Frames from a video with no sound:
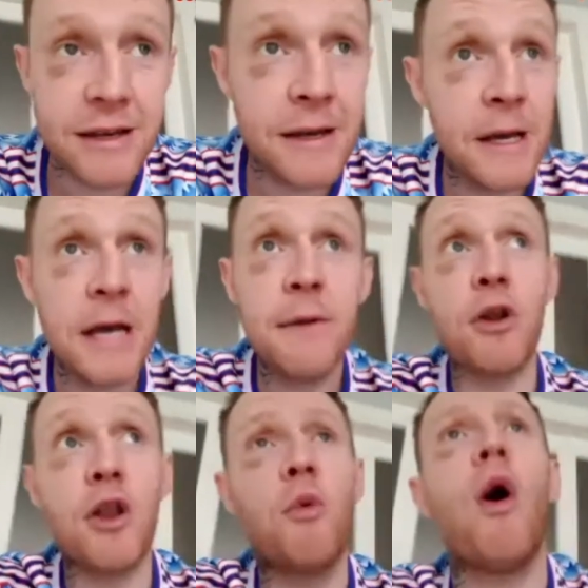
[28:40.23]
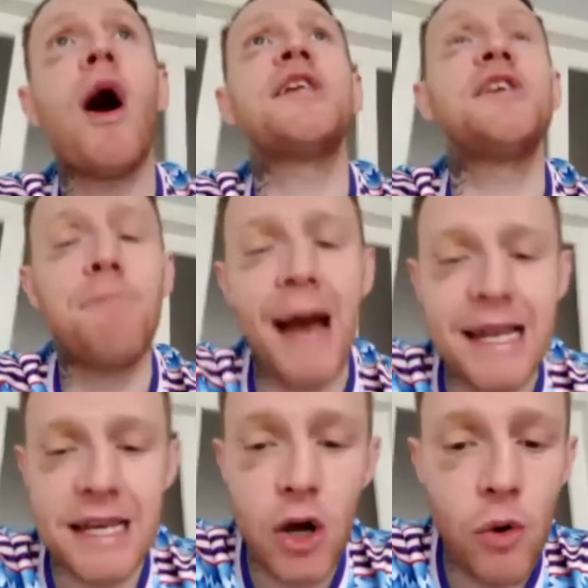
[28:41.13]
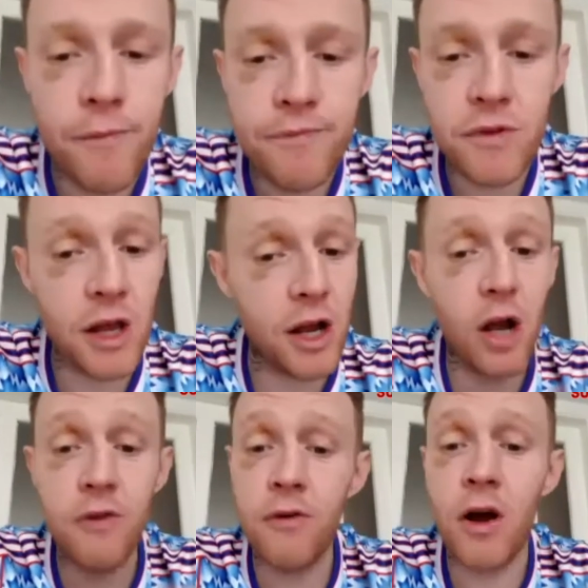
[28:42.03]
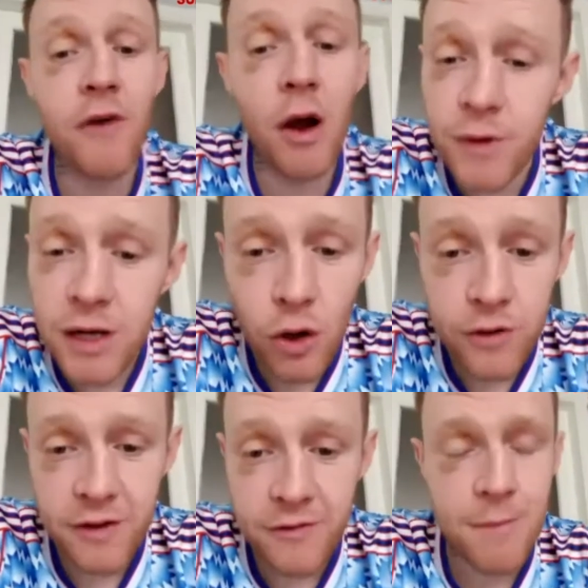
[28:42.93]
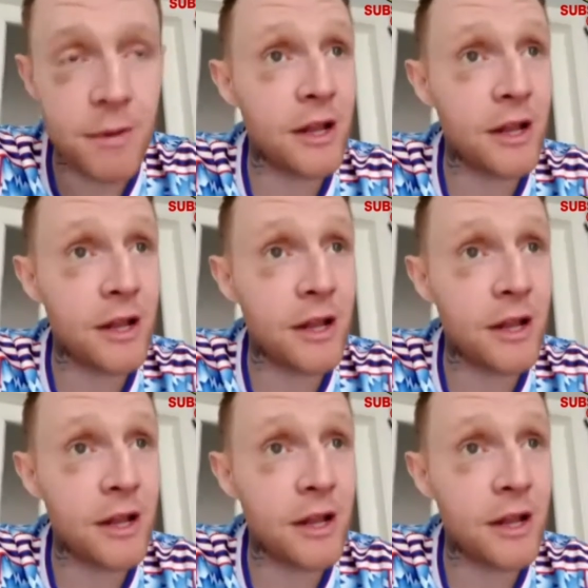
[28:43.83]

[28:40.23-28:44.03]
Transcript: Mm-hmm. Well, like, watching Paddy now, like, I've always been close to the family.